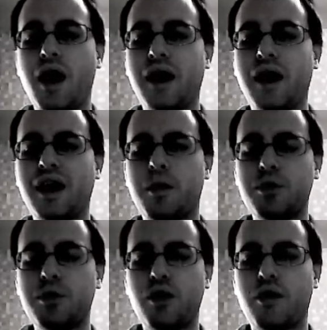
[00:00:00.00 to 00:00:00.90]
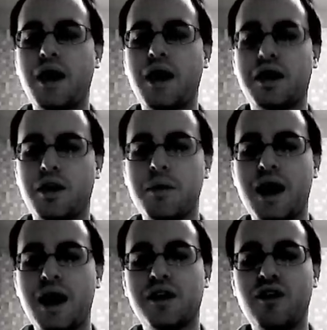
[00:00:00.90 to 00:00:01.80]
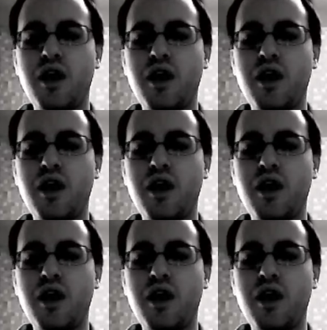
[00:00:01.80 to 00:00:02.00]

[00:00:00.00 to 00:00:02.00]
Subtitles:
again, are bureaucratic commandists.